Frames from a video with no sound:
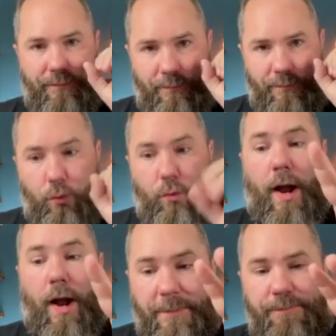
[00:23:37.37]

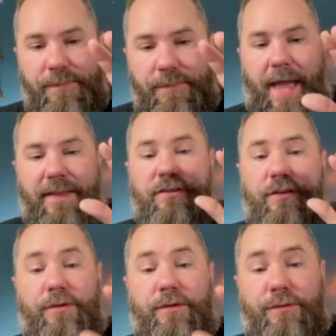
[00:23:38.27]
prompt, and then it's
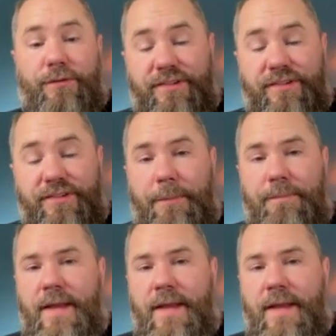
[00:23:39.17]
going to stop.